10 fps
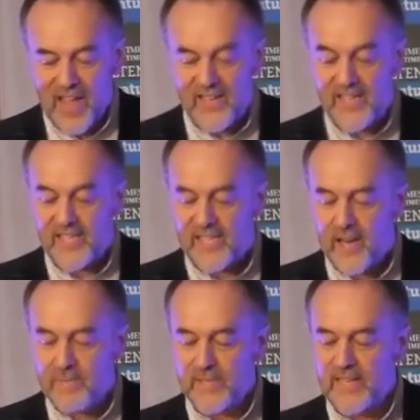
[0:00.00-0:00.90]
And in his
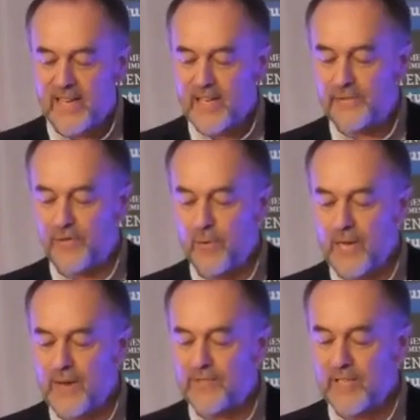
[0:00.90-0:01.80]
excitement, he leaned
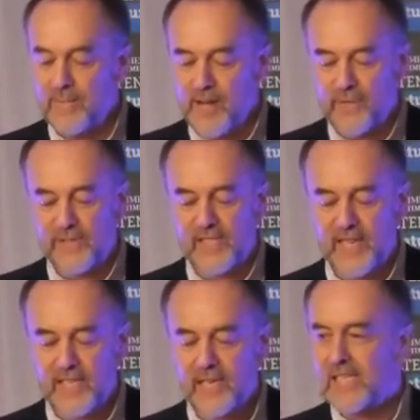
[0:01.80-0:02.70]
forward, lifted the man off his
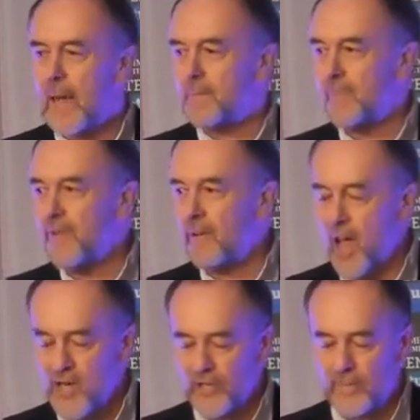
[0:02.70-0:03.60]
seat and slapped him very
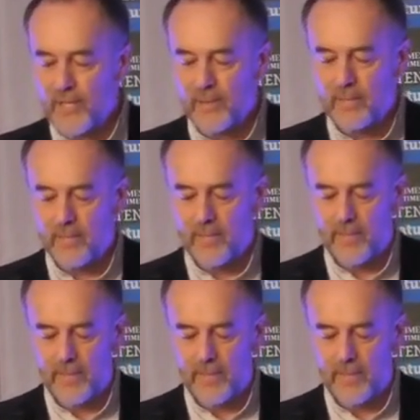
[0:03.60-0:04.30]
hard on the bottom.